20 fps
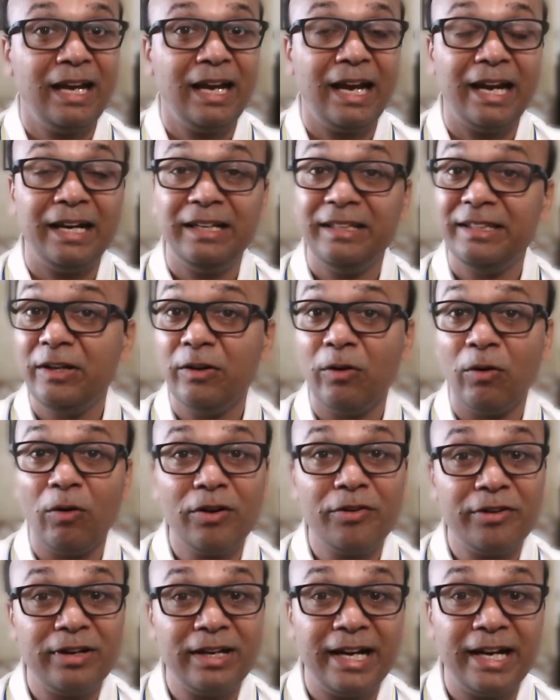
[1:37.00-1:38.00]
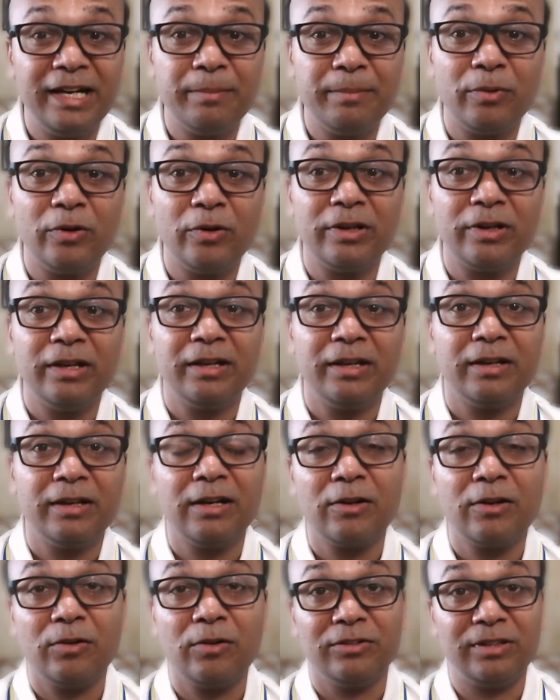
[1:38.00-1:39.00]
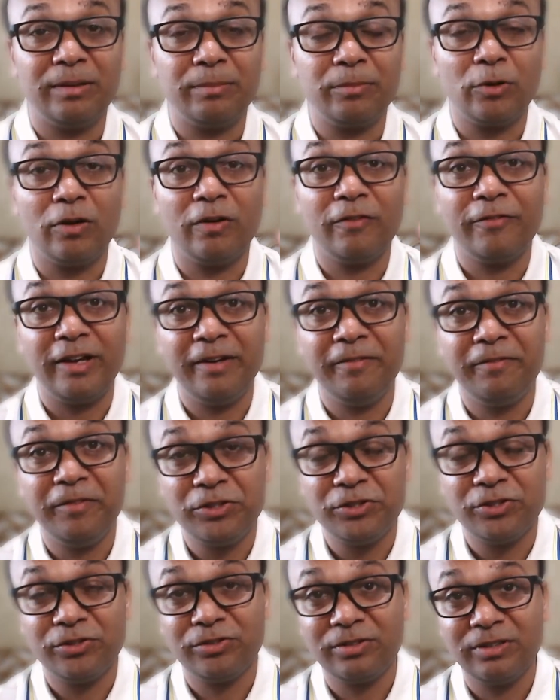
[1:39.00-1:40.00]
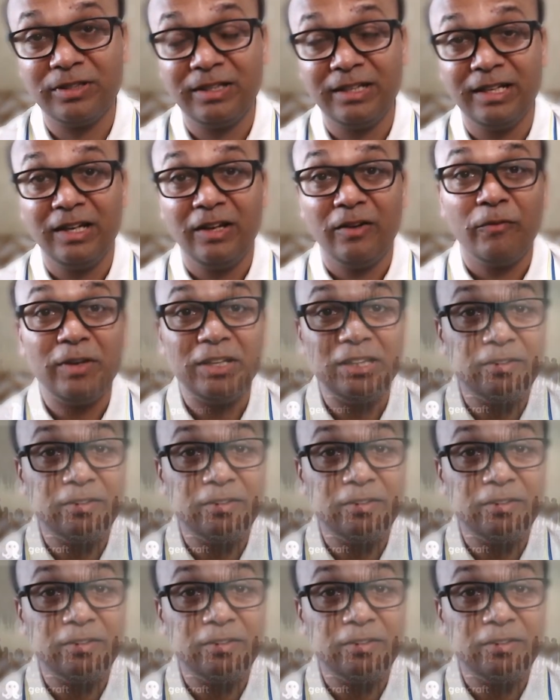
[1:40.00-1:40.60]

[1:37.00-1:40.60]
and they all relied upon the concept of averages. When